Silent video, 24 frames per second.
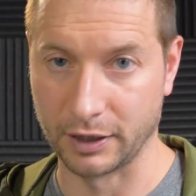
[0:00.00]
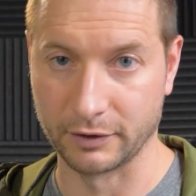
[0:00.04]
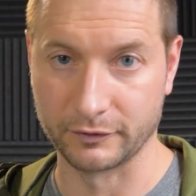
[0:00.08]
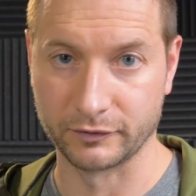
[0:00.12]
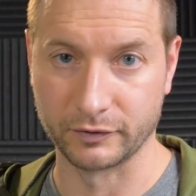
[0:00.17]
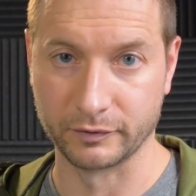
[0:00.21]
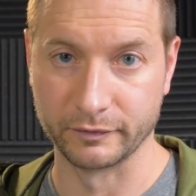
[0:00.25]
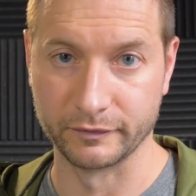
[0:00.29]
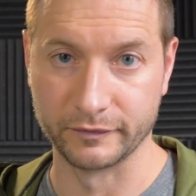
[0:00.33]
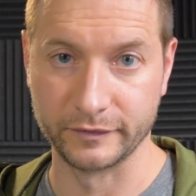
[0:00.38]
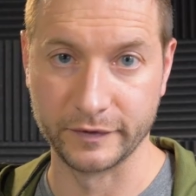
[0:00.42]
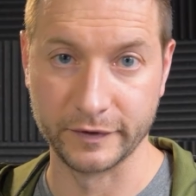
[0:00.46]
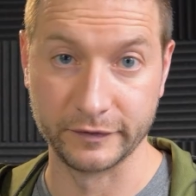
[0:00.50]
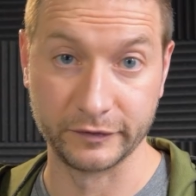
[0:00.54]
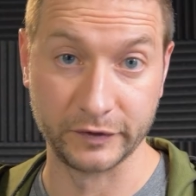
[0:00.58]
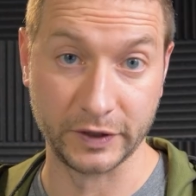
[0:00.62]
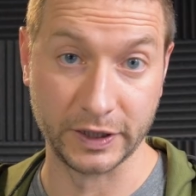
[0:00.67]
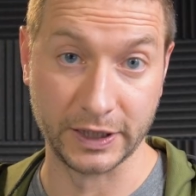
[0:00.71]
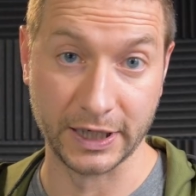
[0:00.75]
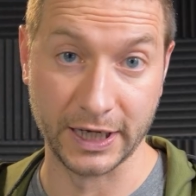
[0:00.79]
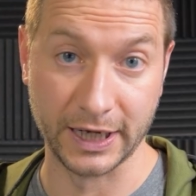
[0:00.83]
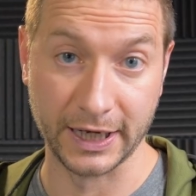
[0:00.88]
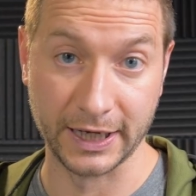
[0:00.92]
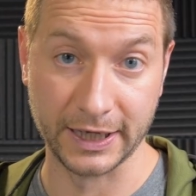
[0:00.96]
down from
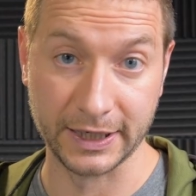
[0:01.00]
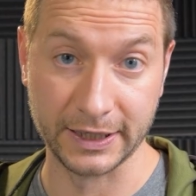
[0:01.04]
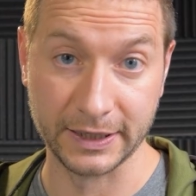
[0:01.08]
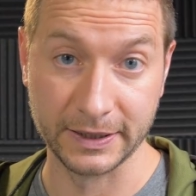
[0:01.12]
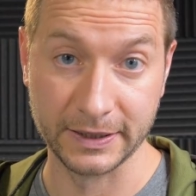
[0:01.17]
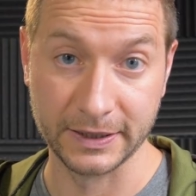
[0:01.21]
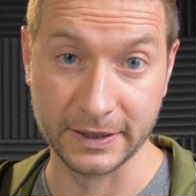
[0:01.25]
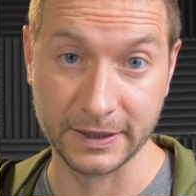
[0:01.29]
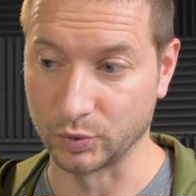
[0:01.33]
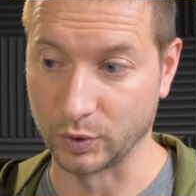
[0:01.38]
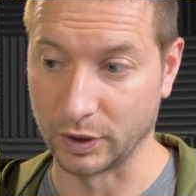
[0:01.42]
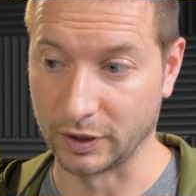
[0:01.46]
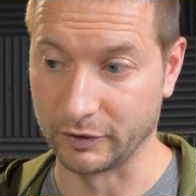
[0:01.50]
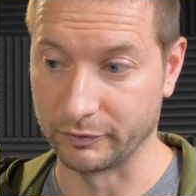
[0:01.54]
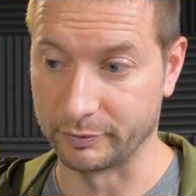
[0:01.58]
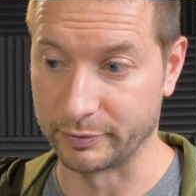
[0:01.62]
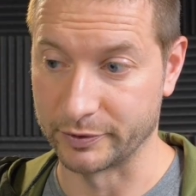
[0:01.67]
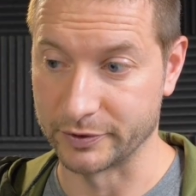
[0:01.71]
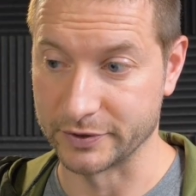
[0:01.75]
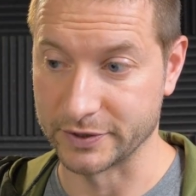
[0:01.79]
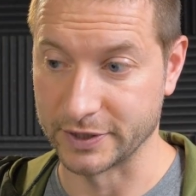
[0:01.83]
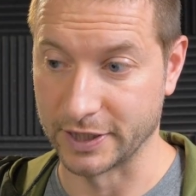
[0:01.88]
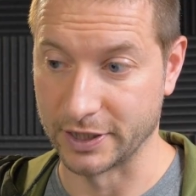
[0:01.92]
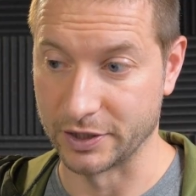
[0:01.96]
59,
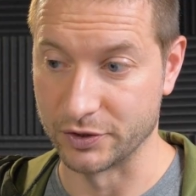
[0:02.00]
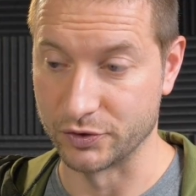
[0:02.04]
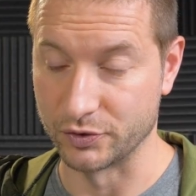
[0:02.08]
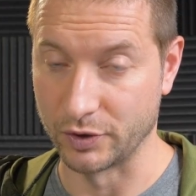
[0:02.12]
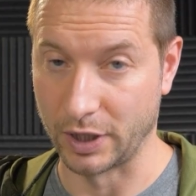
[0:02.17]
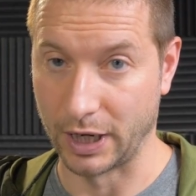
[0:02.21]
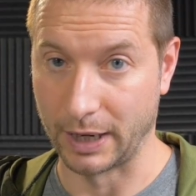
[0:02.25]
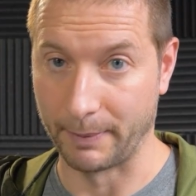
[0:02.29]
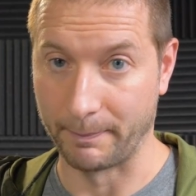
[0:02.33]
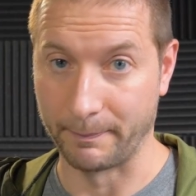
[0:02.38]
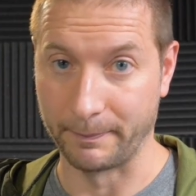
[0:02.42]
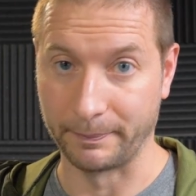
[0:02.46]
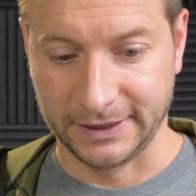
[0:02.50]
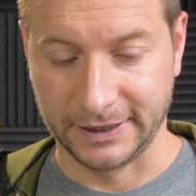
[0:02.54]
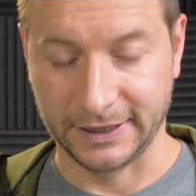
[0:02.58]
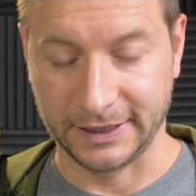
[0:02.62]
12% drop.